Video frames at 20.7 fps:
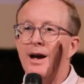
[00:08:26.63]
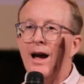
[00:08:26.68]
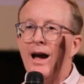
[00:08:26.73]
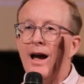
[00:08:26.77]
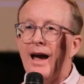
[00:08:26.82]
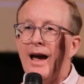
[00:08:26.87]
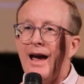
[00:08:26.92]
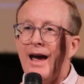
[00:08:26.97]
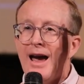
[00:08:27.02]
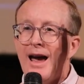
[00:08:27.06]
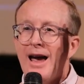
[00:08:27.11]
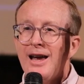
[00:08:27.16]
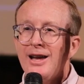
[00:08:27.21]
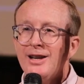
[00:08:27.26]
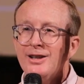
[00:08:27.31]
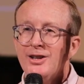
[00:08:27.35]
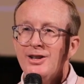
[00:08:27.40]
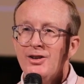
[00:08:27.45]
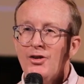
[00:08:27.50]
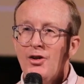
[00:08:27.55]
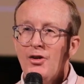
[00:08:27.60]
uh,
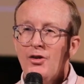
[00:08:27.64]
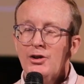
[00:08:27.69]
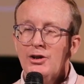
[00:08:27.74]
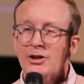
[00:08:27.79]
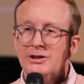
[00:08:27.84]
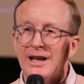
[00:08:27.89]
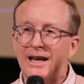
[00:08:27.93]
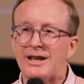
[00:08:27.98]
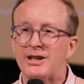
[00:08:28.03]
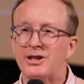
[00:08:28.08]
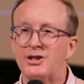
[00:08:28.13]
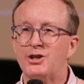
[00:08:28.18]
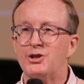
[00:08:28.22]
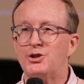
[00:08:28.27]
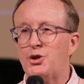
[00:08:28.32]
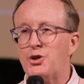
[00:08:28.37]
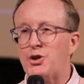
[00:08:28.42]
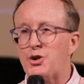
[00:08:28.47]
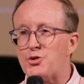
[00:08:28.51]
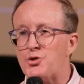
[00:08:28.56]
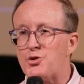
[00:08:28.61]
linked to
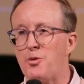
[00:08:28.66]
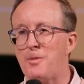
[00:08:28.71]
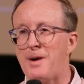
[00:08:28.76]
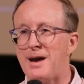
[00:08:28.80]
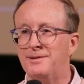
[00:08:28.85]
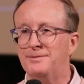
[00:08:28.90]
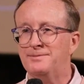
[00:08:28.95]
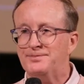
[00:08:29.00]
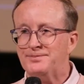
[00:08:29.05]
the Roman